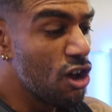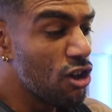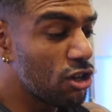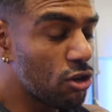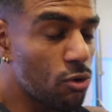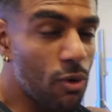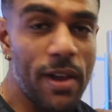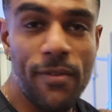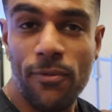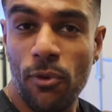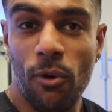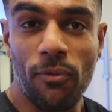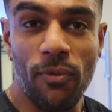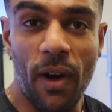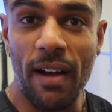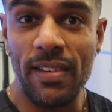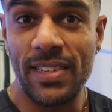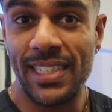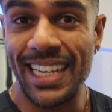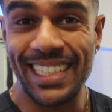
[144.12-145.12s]
3, 4,
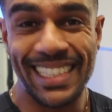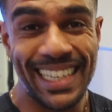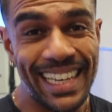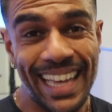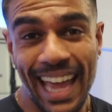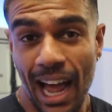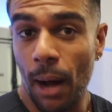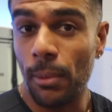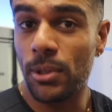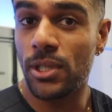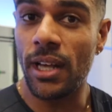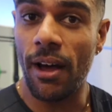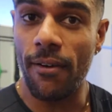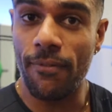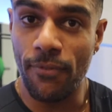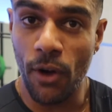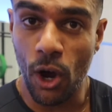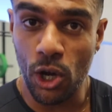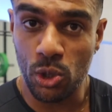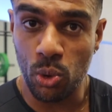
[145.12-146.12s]
5 sets to get up to that
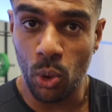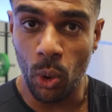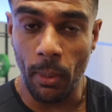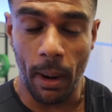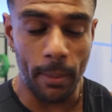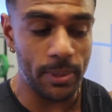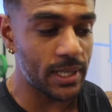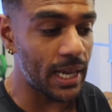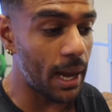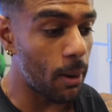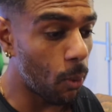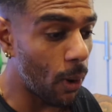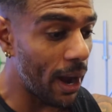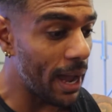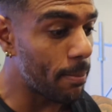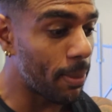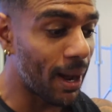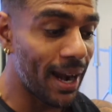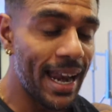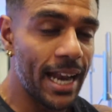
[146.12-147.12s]
first warm-up set
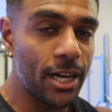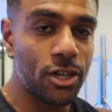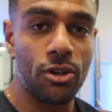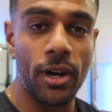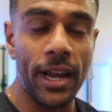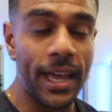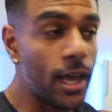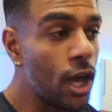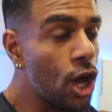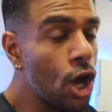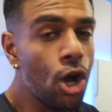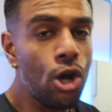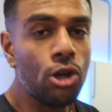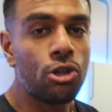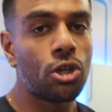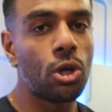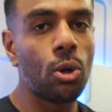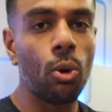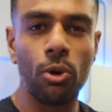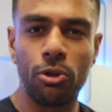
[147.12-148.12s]
weight, but literally
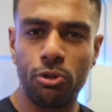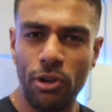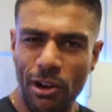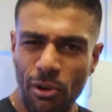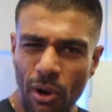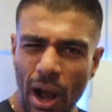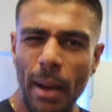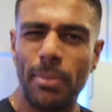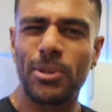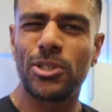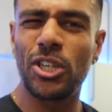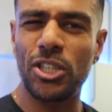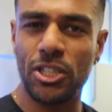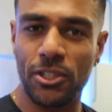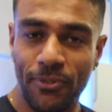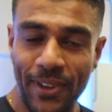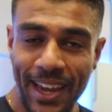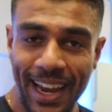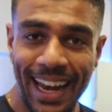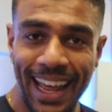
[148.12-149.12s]
2 or 3 reps, just
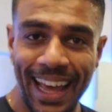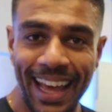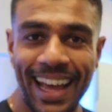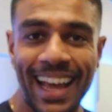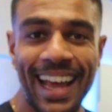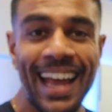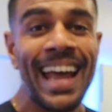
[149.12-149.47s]
feel it